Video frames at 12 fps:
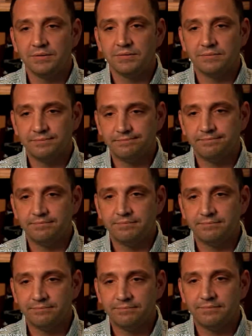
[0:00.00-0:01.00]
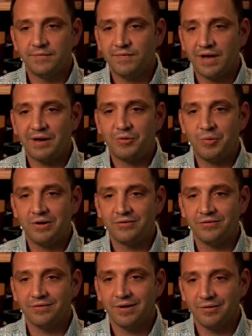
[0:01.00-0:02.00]
if I had
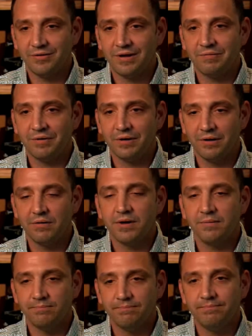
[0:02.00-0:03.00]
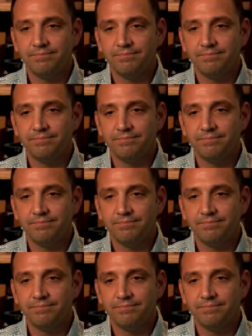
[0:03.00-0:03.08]
questions, I would definitely go to him.